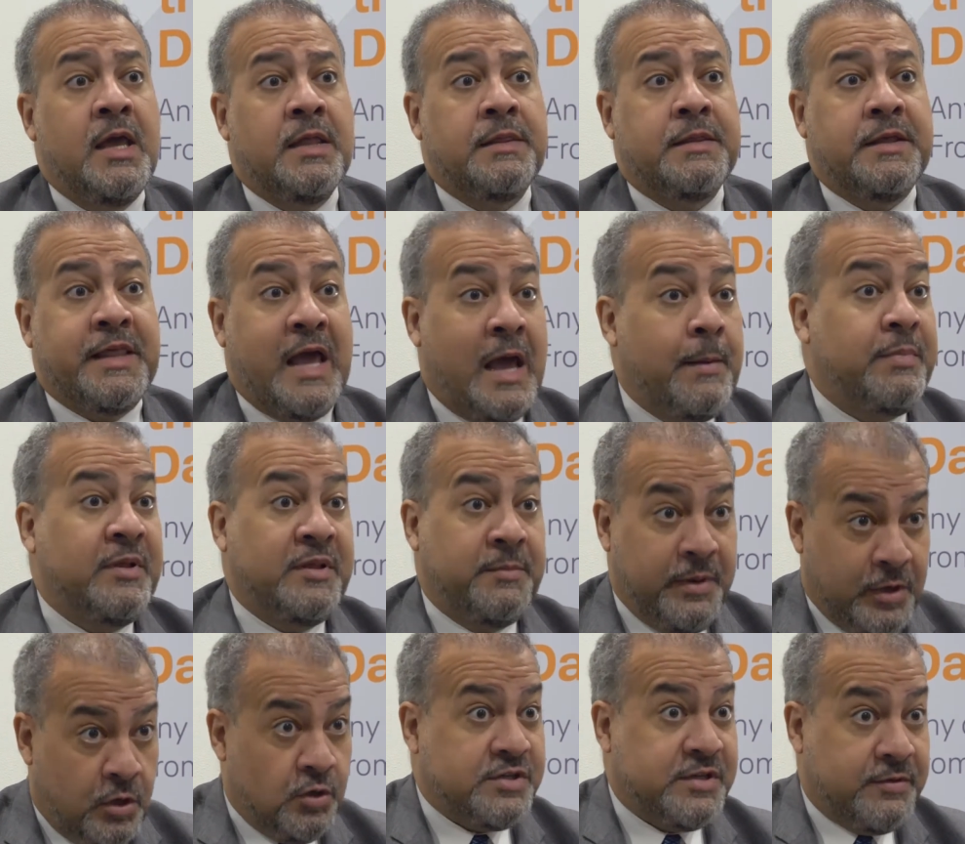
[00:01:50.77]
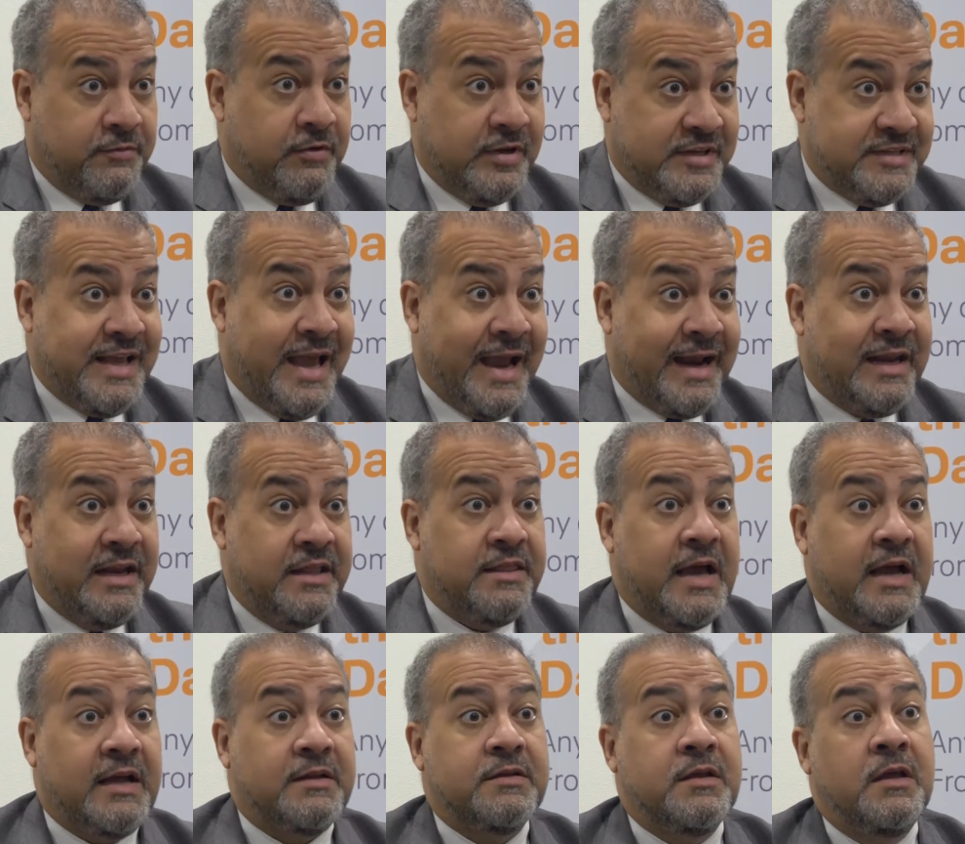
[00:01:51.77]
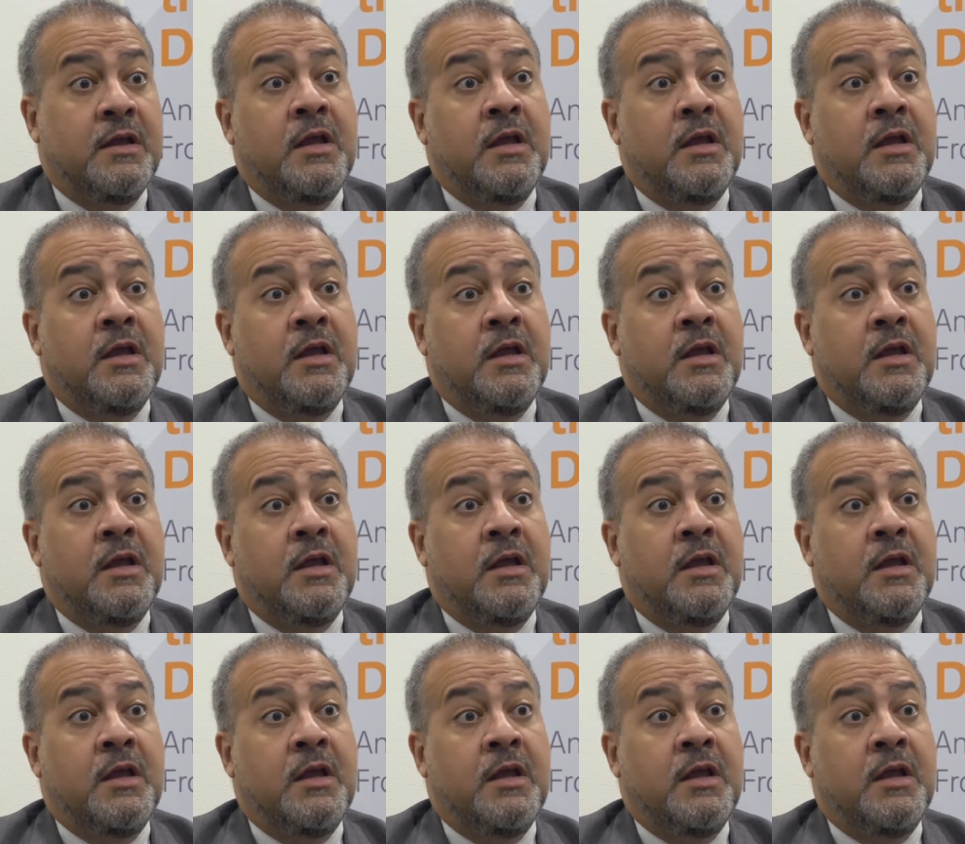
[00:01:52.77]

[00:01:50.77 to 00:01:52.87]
that happened because of exactly that.